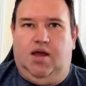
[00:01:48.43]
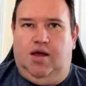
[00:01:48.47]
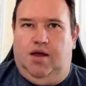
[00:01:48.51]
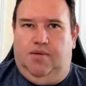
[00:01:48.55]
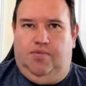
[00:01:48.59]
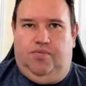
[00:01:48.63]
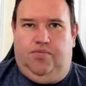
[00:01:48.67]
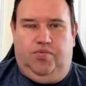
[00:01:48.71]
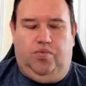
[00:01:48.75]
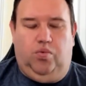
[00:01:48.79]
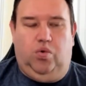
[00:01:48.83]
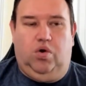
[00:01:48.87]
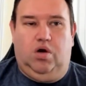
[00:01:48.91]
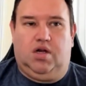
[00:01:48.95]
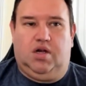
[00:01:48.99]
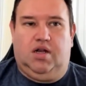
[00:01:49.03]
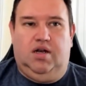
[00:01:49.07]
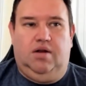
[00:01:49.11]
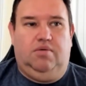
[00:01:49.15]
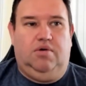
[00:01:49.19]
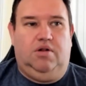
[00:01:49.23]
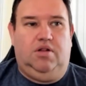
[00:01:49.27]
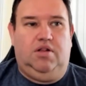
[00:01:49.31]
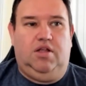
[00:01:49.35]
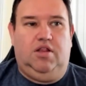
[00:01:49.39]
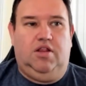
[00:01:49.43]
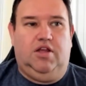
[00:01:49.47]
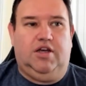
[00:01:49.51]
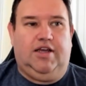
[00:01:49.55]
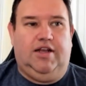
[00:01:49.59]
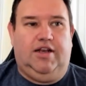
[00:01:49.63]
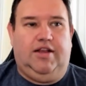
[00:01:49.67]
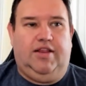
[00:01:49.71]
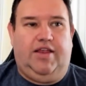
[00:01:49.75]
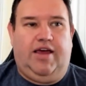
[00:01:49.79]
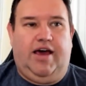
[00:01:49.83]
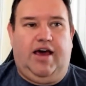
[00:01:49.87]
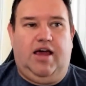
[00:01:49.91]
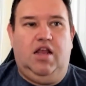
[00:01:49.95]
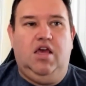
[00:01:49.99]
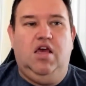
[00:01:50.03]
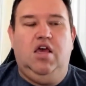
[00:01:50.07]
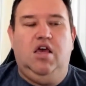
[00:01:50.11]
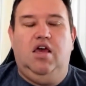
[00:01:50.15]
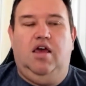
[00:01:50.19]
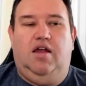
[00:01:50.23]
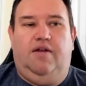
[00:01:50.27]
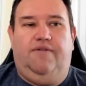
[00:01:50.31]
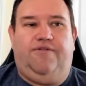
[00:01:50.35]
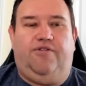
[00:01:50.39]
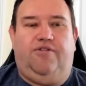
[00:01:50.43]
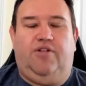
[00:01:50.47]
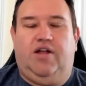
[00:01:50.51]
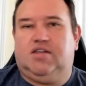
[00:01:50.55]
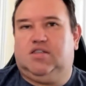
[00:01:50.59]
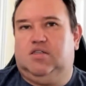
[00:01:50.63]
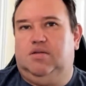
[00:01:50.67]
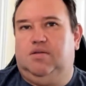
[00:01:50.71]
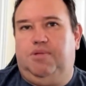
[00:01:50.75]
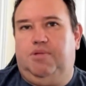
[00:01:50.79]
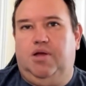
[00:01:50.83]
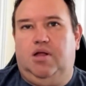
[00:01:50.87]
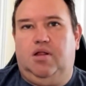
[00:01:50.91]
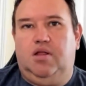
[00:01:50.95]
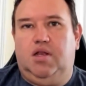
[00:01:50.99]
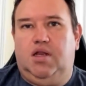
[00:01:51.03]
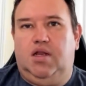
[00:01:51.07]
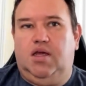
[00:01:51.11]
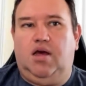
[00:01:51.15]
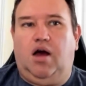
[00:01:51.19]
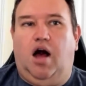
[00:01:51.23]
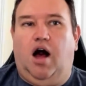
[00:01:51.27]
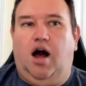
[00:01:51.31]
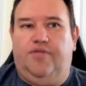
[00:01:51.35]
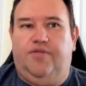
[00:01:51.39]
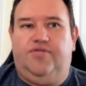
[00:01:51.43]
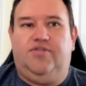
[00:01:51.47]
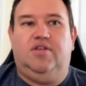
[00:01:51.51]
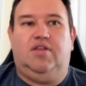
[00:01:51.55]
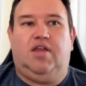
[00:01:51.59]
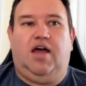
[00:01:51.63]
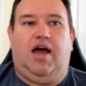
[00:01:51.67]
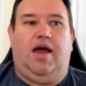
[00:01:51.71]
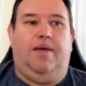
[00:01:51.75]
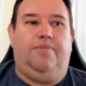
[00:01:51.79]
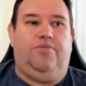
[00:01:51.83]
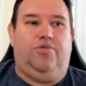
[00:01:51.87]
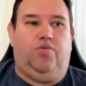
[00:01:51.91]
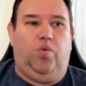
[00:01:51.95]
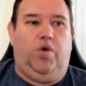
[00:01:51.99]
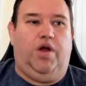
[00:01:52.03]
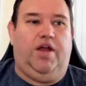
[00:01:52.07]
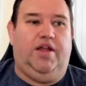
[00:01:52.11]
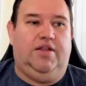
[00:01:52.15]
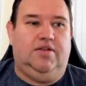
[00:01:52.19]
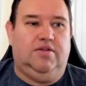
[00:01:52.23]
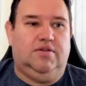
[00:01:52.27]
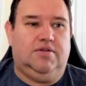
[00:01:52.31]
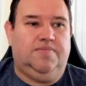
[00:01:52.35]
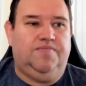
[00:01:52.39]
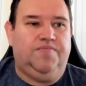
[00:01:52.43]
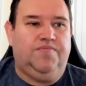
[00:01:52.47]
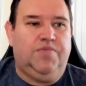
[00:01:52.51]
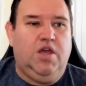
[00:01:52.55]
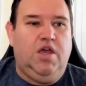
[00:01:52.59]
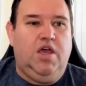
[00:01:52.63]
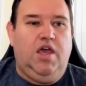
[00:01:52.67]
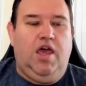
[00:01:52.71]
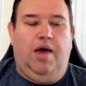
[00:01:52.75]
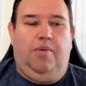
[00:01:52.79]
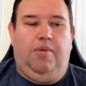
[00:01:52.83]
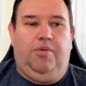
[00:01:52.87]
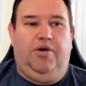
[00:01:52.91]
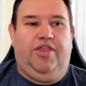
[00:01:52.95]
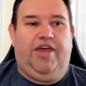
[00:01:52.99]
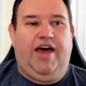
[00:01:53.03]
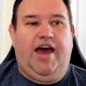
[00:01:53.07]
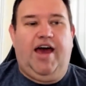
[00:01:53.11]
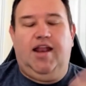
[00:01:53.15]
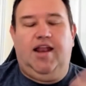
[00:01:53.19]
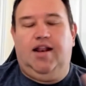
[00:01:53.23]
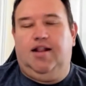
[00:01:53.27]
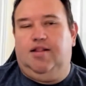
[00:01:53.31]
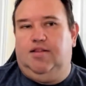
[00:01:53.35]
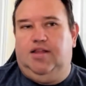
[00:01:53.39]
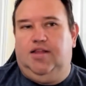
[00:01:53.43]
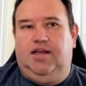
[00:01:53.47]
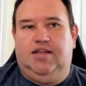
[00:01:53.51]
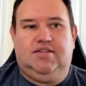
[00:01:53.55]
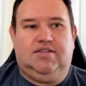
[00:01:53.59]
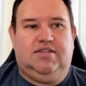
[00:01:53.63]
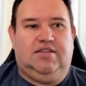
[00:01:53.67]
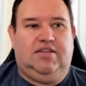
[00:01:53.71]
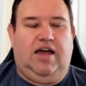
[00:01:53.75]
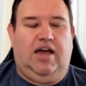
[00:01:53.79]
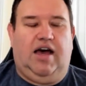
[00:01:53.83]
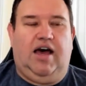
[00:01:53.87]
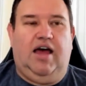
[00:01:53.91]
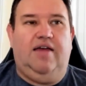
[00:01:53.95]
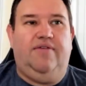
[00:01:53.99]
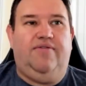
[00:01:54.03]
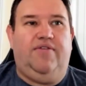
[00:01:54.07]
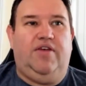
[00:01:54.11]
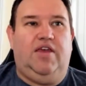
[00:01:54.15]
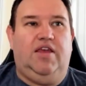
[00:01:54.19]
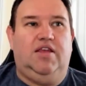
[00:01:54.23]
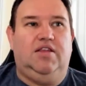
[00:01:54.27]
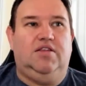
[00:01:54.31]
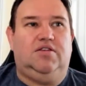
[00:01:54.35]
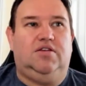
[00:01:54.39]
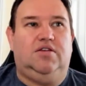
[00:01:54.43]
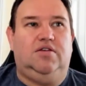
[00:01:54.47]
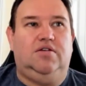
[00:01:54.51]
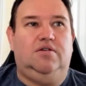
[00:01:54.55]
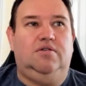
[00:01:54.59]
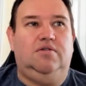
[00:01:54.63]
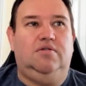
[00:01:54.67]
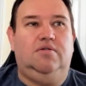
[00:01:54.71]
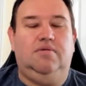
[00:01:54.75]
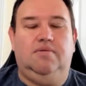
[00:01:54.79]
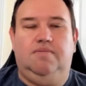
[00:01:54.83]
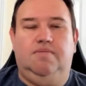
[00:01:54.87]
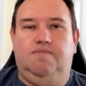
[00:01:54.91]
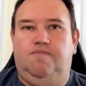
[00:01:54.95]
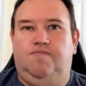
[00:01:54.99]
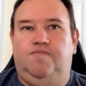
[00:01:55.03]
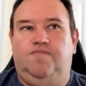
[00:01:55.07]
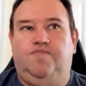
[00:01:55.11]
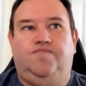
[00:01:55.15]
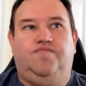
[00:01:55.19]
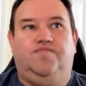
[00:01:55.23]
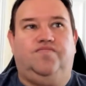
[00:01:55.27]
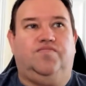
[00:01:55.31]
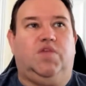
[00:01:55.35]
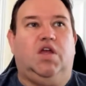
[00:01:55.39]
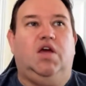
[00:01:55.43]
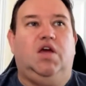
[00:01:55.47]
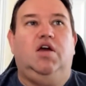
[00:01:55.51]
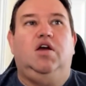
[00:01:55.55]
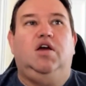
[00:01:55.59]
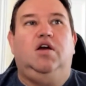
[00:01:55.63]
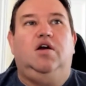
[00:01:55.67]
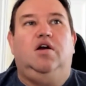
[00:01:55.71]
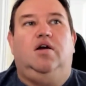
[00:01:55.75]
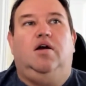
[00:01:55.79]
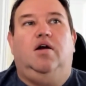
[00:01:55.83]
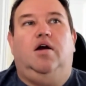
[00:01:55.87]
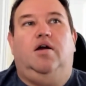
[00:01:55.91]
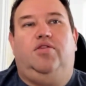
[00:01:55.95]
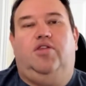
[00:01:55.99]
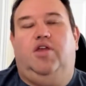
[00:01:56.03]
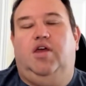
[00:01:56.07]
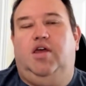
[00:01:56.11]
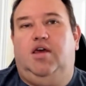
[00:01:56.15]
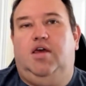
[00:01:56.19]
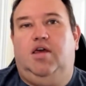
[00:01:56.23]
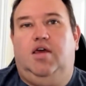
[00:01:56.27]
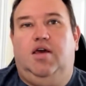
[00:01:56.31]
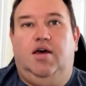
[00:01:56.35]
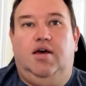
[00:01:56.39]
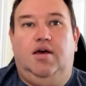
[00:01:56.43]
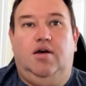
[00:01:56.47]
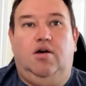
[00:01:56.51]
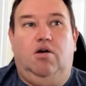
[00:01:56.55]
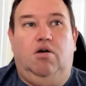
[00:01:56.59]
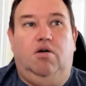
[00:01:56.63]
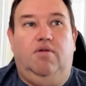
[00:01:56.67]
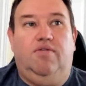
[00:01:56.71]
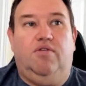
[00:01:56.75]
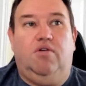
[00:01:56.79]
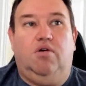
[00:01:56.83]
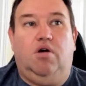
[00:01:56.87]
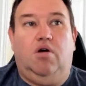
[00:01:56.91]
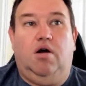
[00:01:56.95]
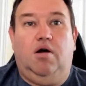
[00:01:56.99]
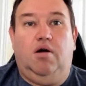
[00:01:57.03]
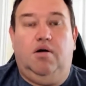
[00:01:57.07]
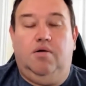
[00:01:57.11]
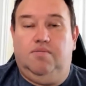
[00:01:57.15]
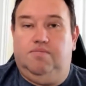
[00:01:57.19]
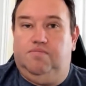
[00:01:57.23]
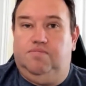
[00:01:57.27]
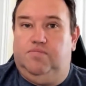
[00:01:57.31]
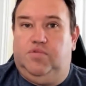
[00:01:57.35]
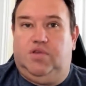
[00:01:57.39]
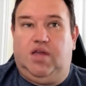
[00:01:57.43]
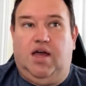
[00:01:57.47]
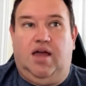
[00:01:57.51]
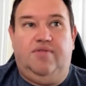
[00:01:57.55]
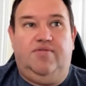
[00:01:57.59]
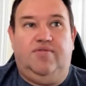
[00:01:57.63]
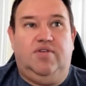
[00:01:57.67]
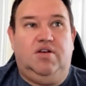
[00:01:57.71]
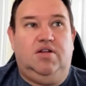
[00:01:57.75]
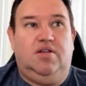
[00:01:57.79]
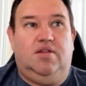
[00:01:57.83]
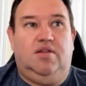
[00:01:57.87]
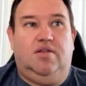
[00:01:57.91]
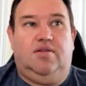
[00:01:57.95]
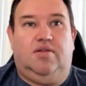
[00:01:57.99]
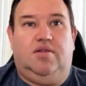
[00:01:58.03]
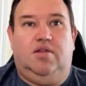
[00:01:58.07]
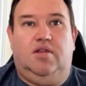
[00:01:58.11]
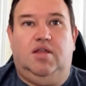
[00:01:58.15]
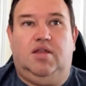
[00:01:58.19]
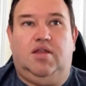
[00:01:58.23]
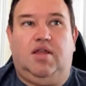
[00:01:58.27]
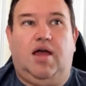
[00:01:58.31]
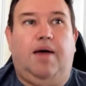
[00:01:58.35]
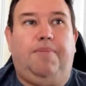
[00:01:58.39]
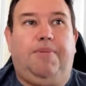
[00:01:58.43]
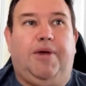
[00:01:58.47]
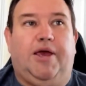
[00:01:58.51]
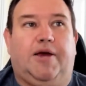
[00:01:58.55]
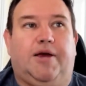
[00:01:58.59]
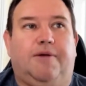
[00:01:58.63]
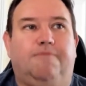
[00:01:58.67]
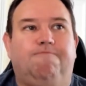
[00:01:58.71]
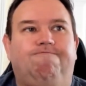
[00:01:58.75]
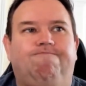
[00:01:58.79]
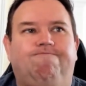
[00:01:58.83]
We're going to really look into that. And flexibility oftentimes wins. And with that, let's dive into dive into the topic.